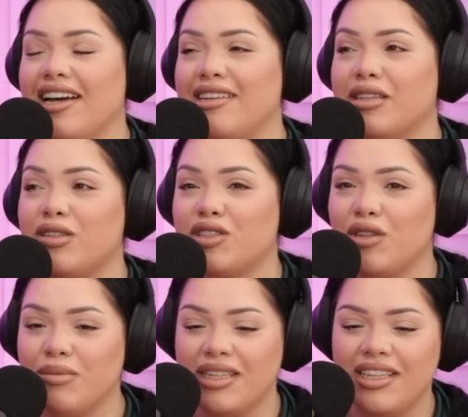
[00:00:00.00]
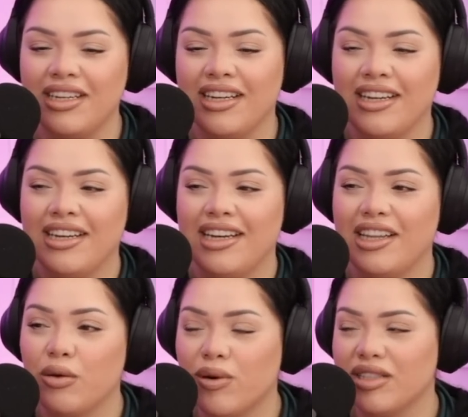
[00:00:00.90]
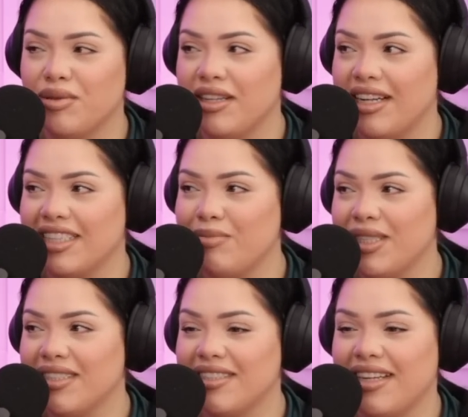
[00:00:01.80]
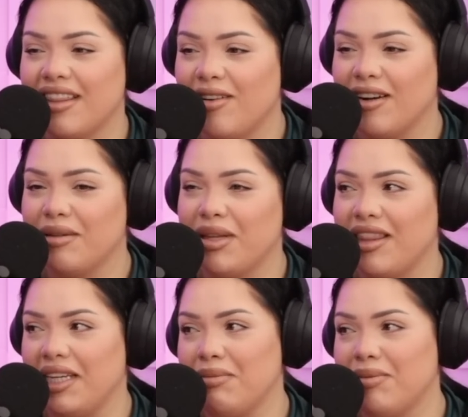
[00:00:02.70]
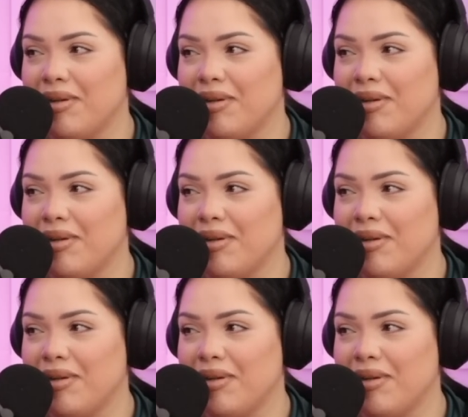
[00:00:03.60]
And there's so many in the works for the next months because like they're all gonna be themed.